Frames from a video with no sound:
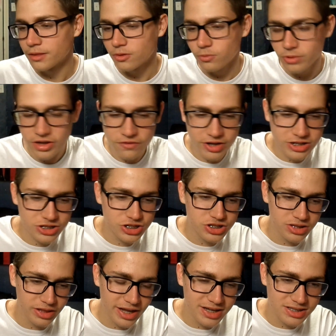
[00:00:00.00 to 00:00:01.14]
We have had
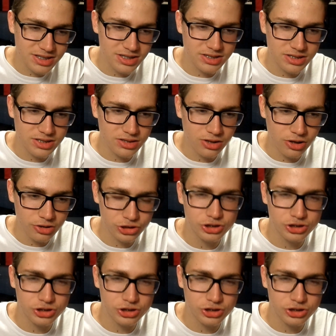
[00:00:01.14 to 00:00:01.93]
laces on